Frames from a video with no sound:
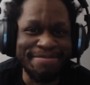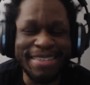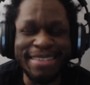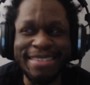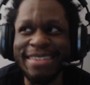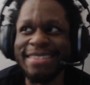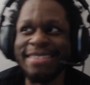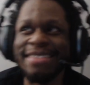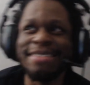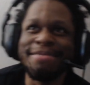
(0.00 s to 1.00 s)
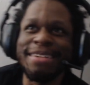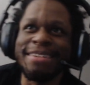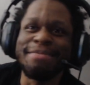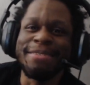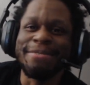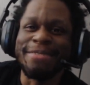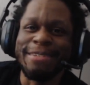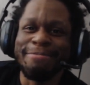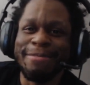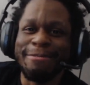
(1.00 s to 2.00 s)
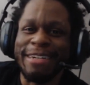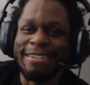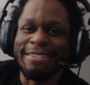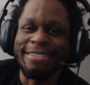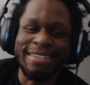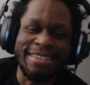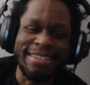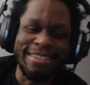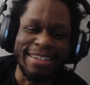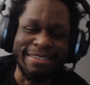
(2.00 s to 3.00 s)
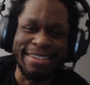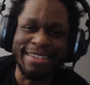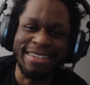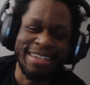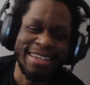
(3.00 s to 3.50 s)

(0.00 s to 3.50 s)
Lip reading: it's not going to be for like a while in January,